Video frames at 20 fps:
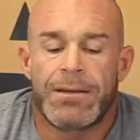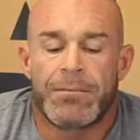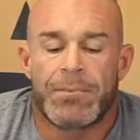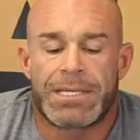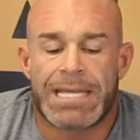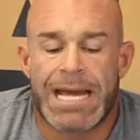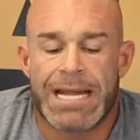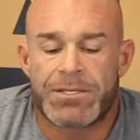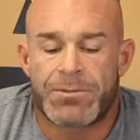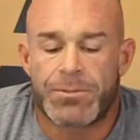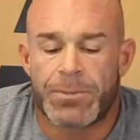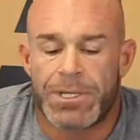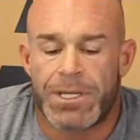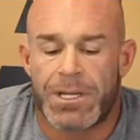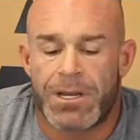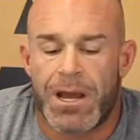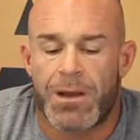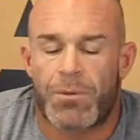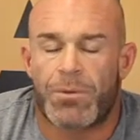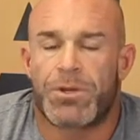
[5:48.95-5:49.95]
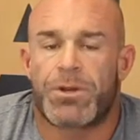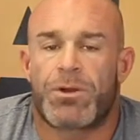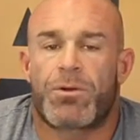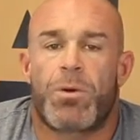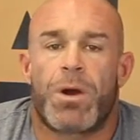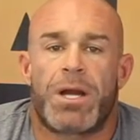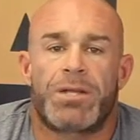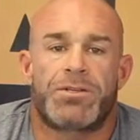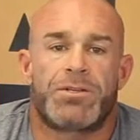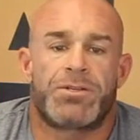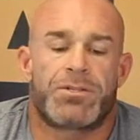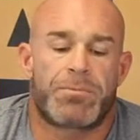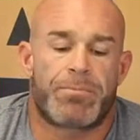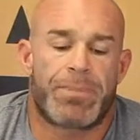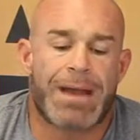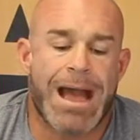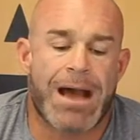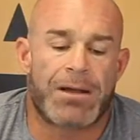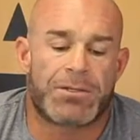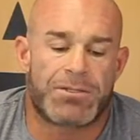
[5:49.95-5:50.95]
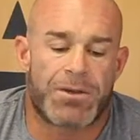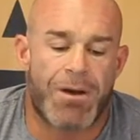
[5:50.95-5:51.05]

but that's really not what your question's about.